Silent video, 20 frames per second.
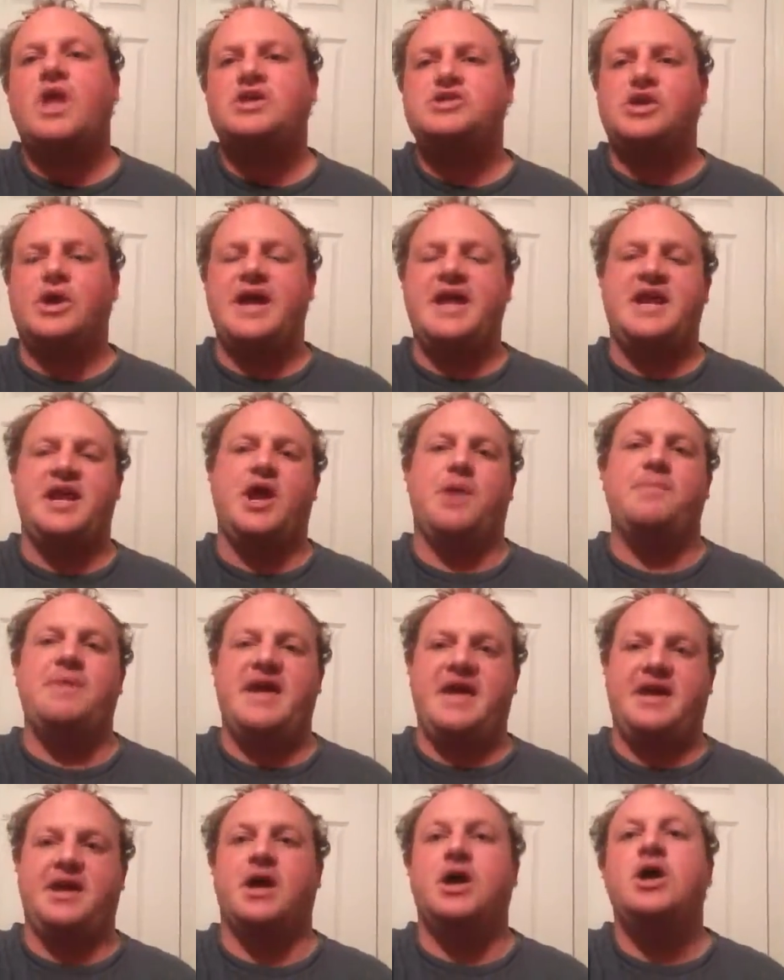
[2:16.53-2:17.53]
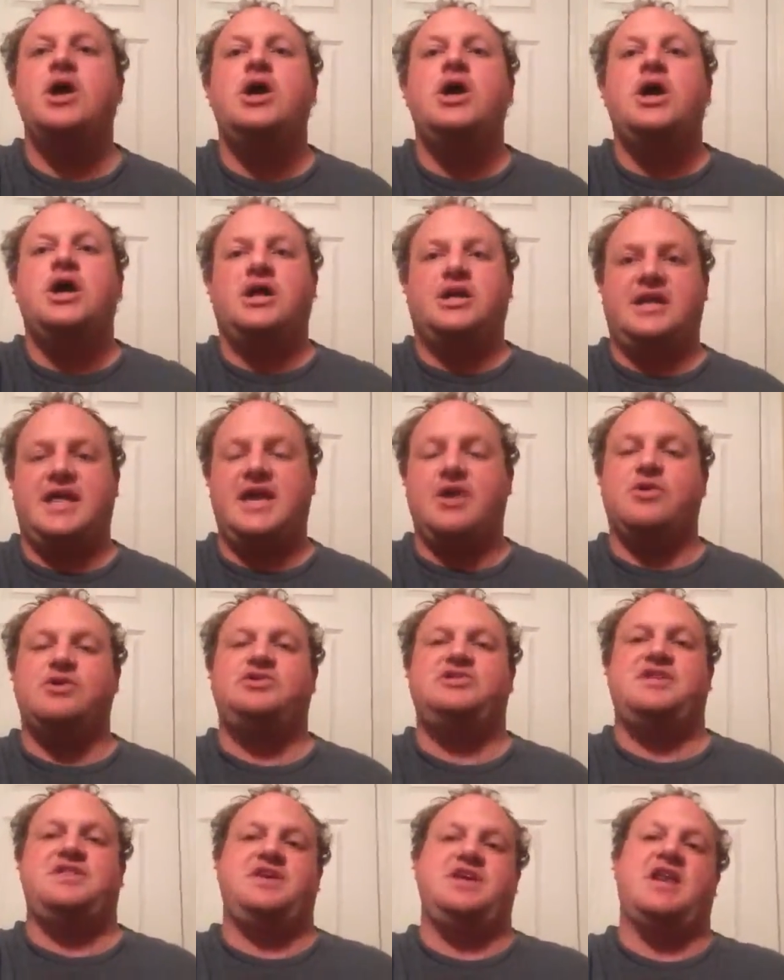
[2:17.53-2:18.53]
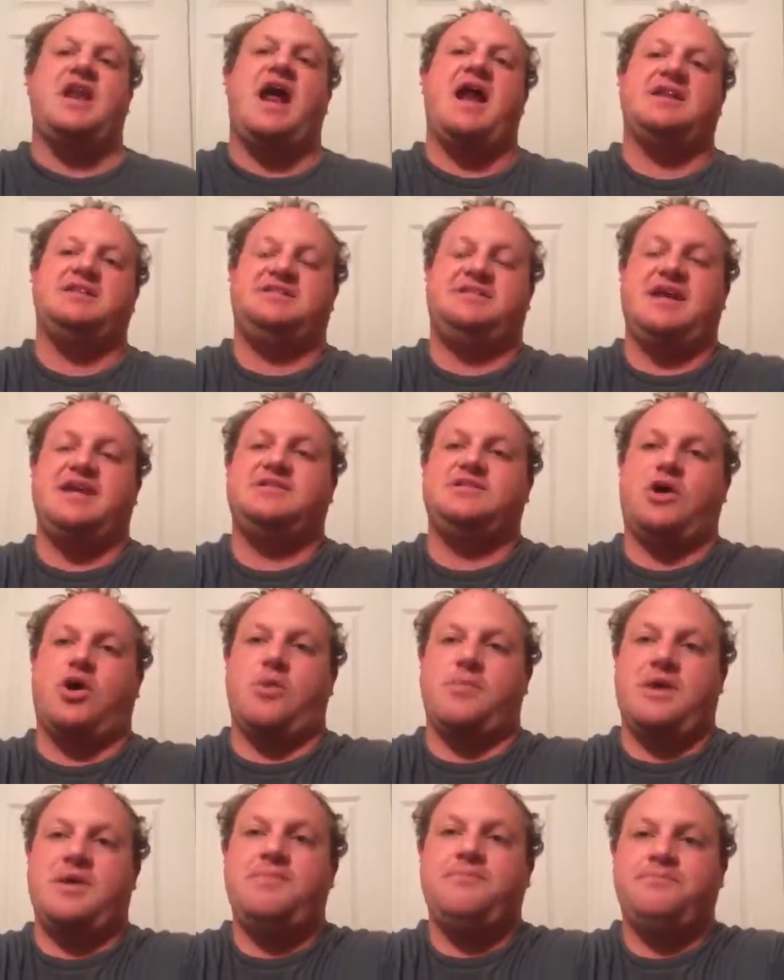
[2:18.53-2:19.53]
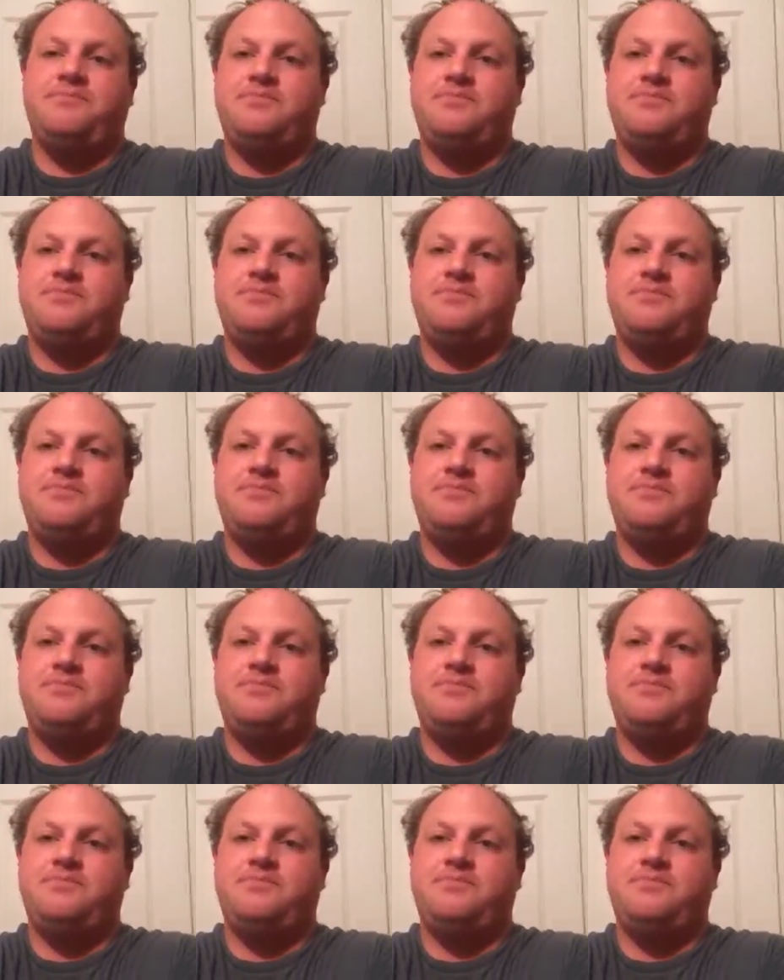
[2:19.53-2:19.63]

So he ended up being a linguist in the United States Army.